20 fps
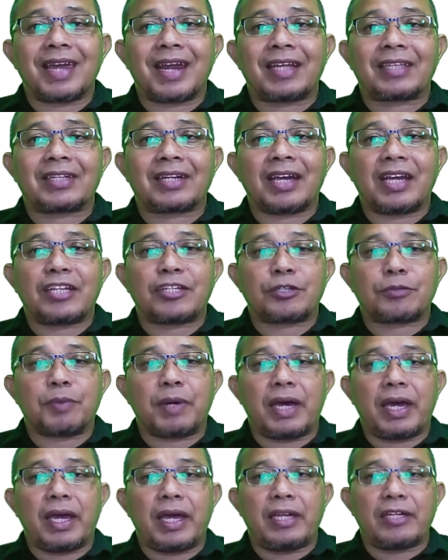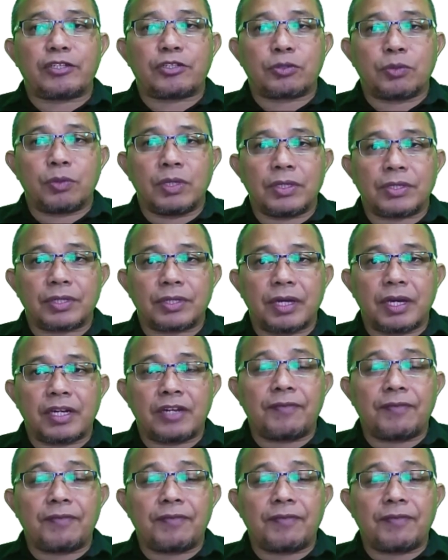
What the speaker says: characterized by students